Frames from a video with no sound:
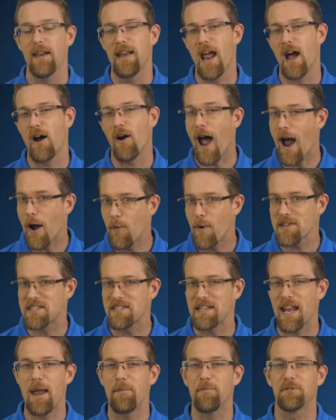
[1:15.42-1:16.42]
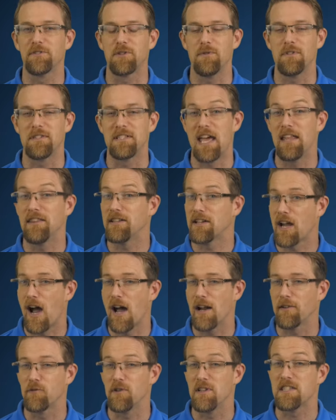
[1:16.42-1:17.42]
Now, I wasn't able to attend the
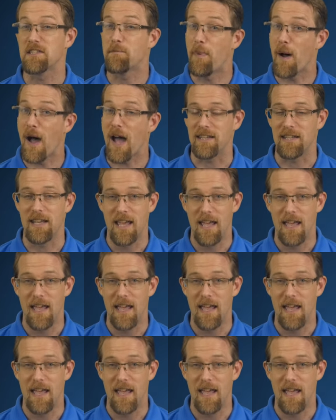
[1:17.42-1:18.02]
conference, but